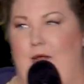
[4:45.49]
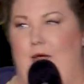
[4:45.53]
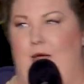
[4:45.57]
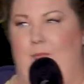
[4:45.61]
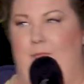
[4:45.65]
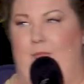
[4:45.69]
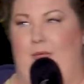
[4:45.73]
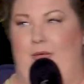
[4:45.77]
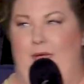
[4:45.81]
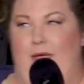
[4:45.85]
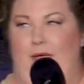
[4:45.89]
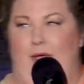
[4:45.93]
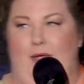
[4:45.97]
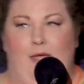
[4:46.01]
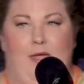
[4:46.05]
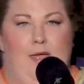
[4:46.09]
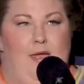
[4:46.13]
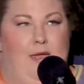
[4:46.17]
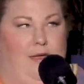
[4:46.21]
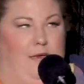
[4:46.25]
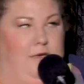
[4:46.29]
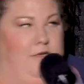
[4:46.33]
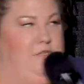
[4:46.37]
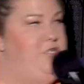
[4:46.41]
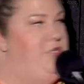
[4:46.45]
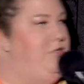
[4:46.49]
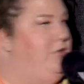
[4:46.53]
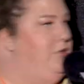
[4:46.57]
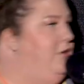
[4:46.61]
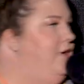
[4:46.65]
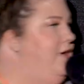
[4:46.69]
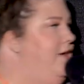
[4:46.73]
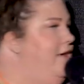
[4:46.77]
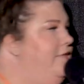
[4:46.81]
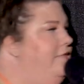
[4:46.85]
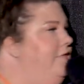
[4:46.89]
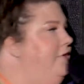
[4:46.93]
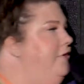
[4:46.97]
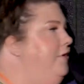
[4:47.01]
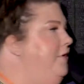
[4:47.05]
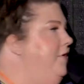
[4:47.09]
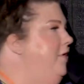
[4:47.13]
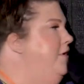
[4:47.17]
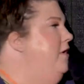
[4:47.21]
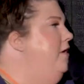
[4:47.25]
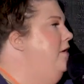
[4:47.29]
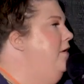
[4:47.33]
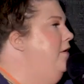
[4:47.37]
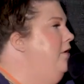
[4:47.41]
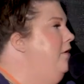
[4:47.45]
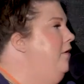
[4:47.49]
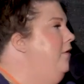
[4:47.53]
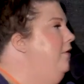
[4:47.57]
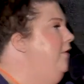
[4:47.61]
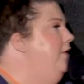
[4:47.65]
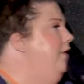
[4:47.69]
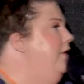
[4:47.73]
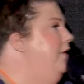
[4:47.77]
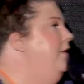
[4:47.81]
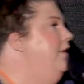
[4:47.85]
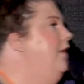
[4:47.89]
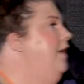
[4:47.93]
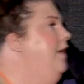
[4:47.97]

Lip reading: like, do you ever know?